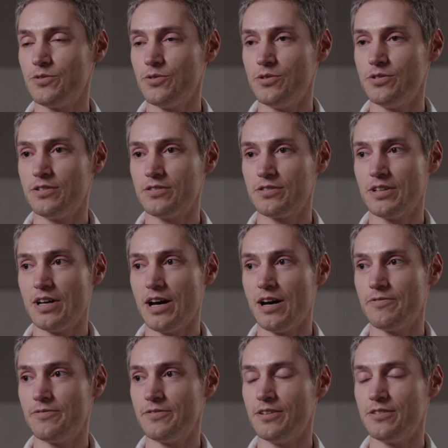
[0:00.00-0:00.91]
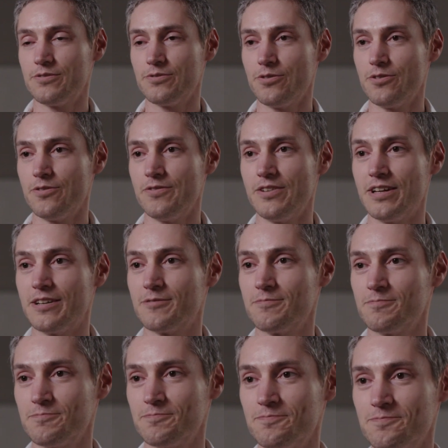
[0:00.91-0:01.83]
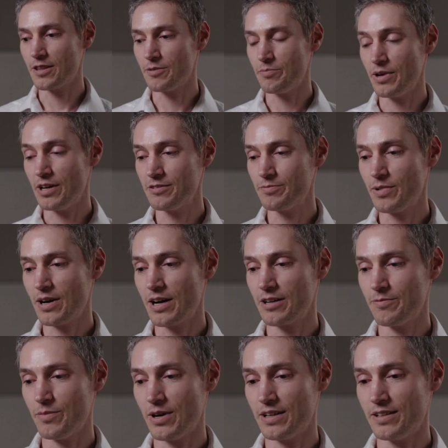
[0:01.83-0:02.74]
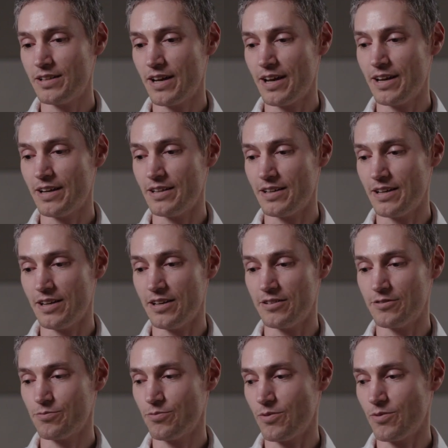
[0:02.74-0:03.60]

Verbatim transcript: junior staff, this sort of thing. The best part of my day is,